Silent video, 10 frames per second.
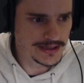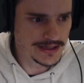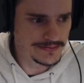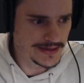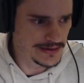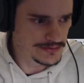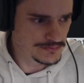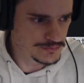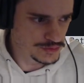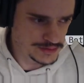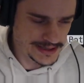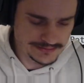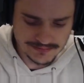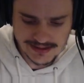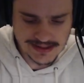and then we'll
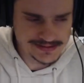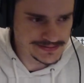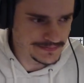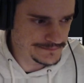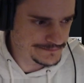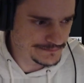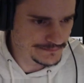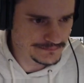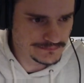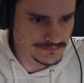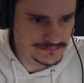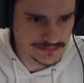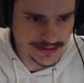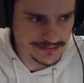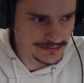handle the key stuff
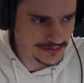later.